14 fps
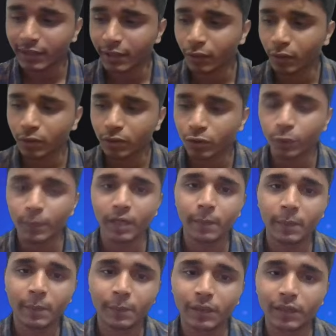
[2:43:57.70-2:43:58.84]
there are not so many
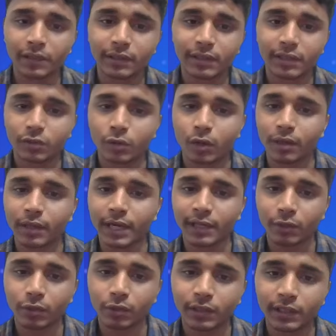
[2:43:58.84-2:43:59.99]
people in the Discord
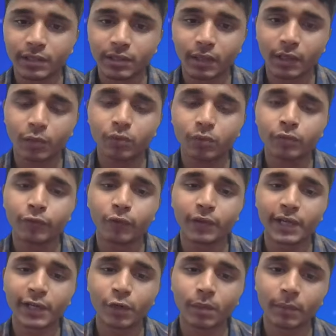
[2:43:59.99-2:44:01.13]
right now. It is around
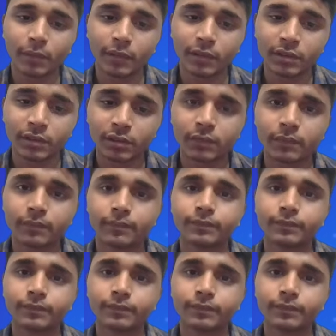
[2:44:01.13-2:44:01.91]
42 members.